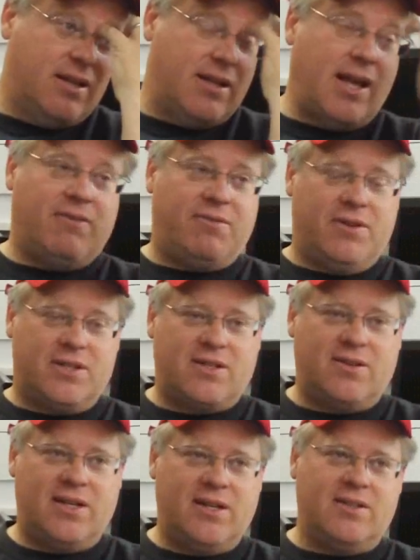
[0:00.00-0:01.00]
Yeah,
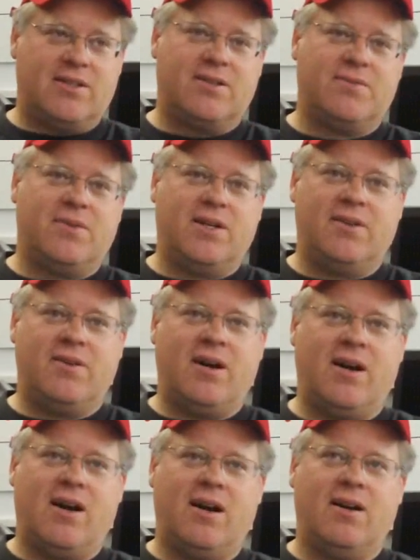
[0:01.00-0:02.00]
Foursquare knows where you
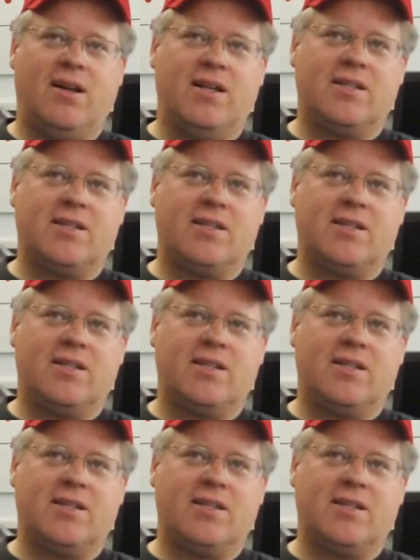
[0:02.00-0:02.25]
are.